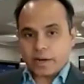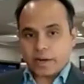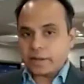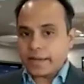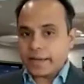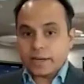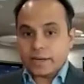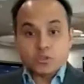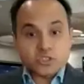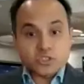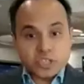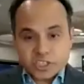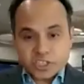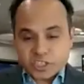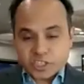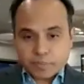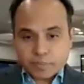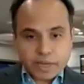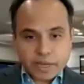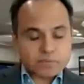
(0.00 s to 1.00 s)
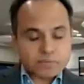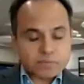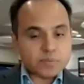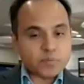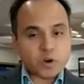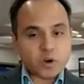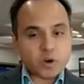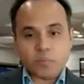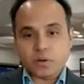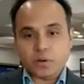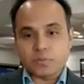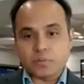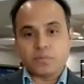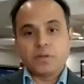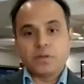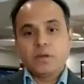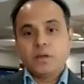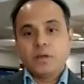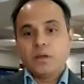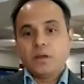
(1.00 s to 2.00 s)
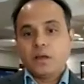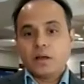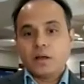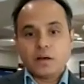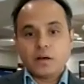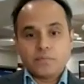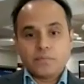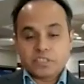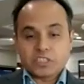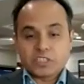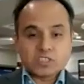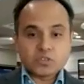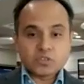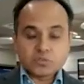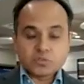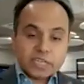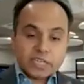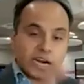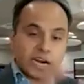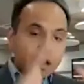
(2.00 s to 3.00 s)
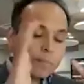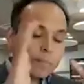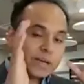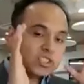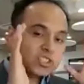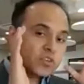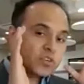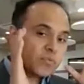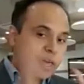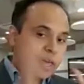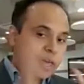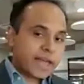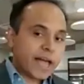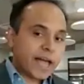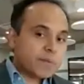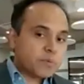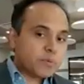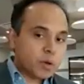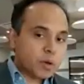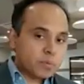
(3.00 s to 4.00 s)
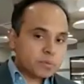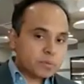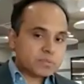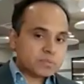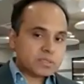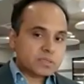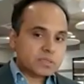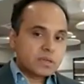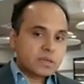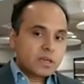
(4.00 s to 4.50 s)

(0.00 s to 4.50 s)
The hallucination becomes a problem, uh, which is, so there are a bunch of AI problems